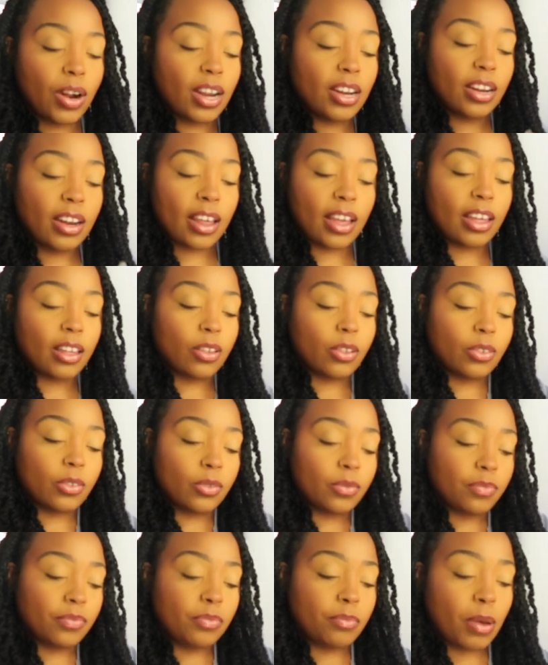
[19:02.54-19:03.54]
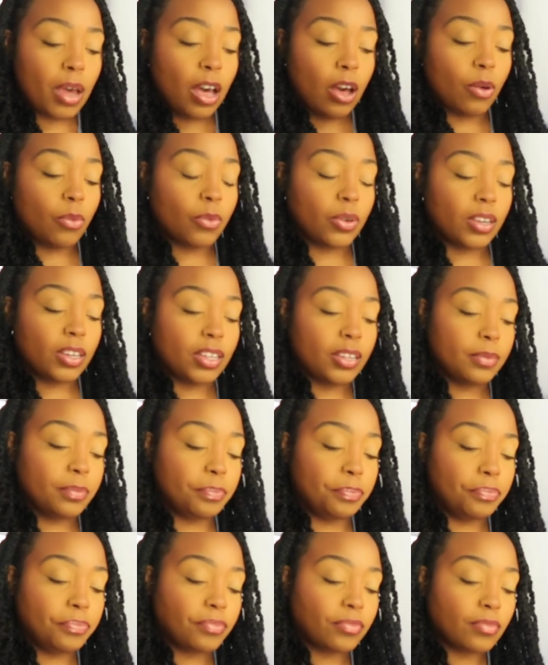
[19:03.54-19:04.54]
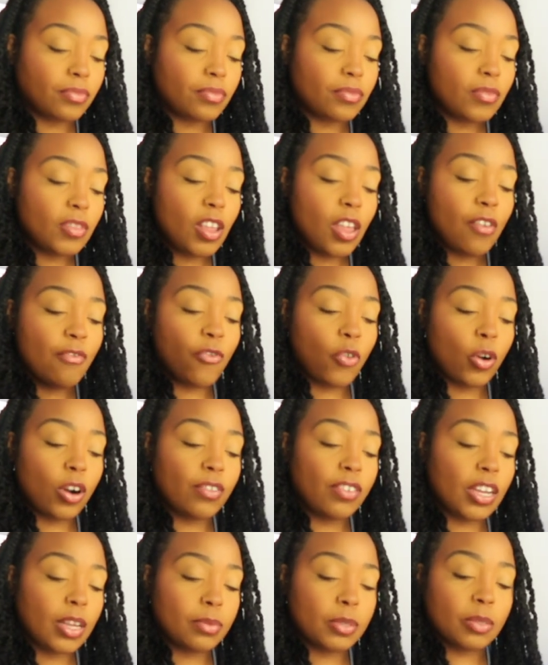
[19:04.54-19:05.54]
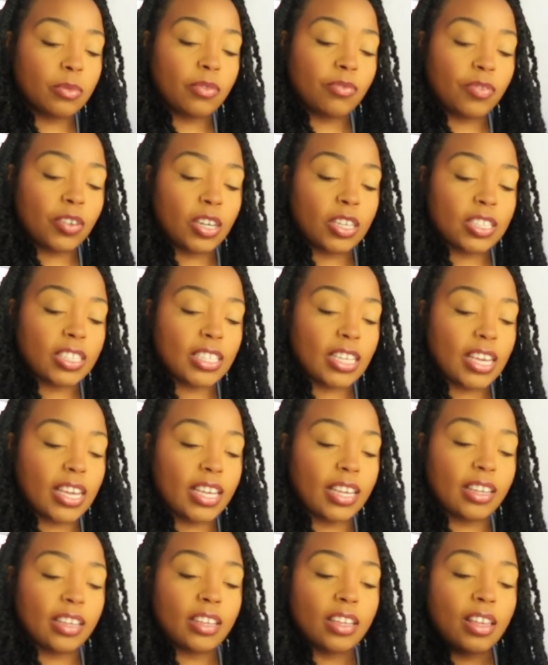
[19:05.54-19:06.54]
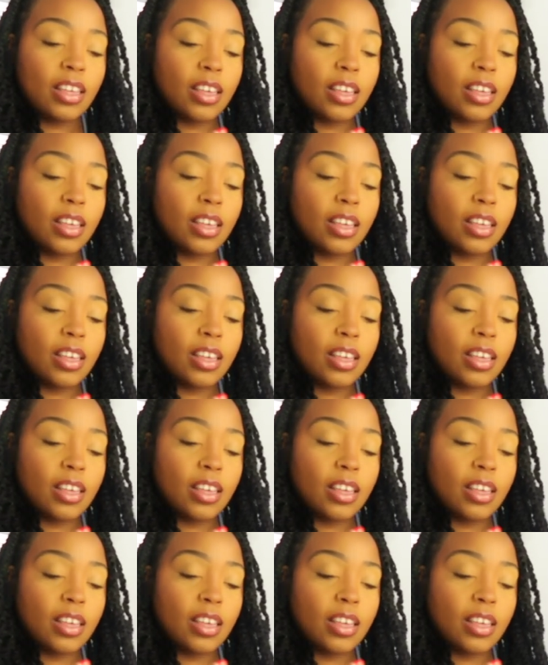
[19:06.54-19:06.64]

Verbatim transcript: right now pile one four of cups in reverse yeah